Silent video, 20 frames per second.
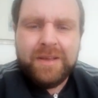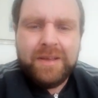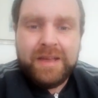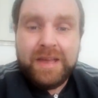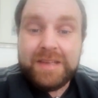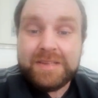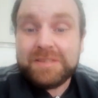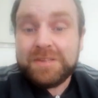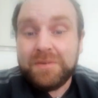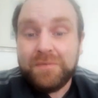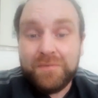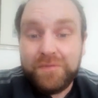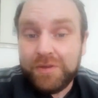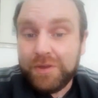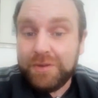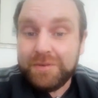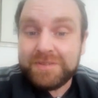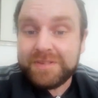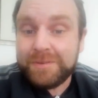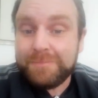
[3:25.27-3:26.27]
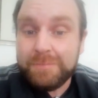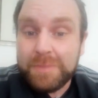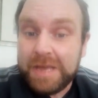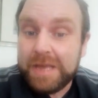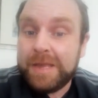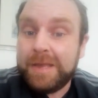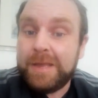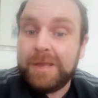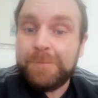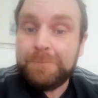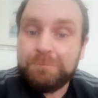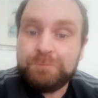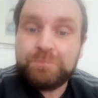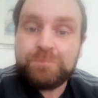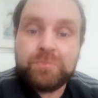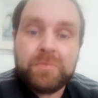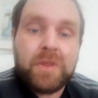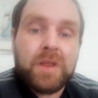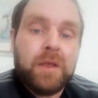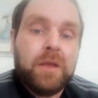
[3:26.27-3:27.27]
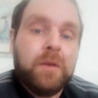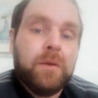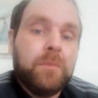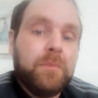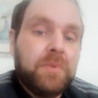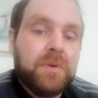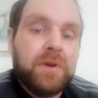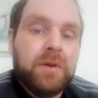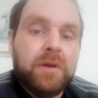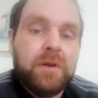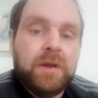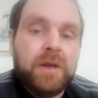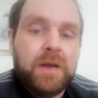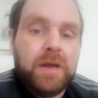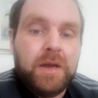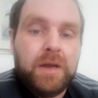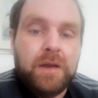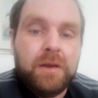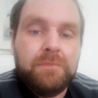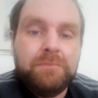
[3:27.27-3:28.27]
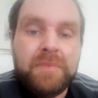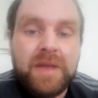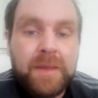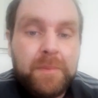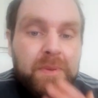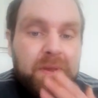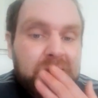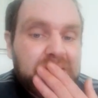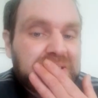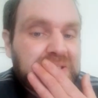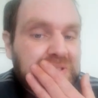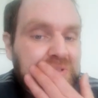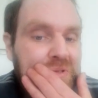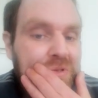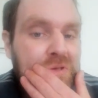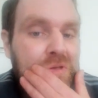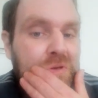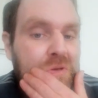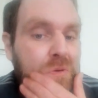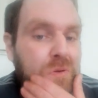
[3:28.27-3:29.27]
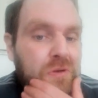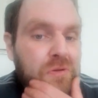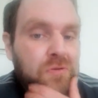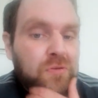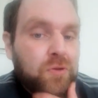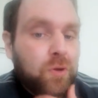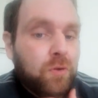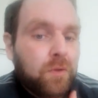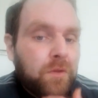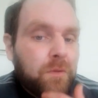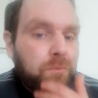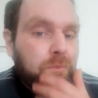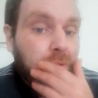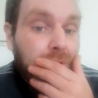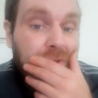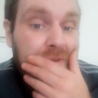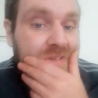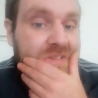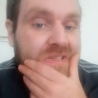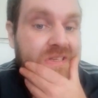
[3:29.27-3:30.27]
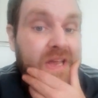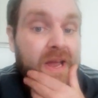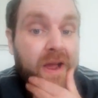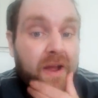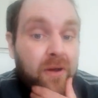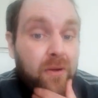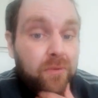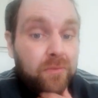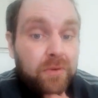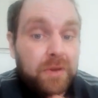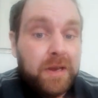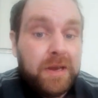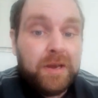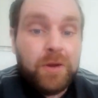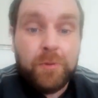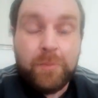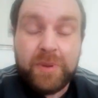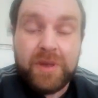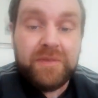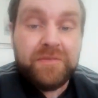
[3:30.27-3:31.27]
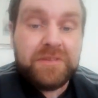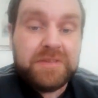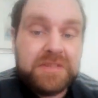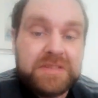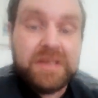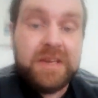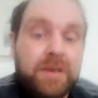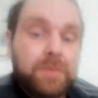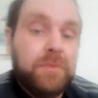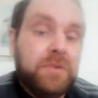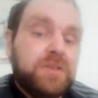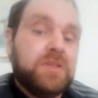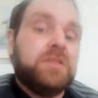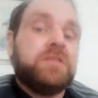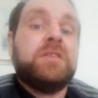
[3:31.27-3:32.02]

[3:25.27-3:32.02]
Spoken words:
It's confusing me, but maybe it's to knock the price down a little bit for Tielemans.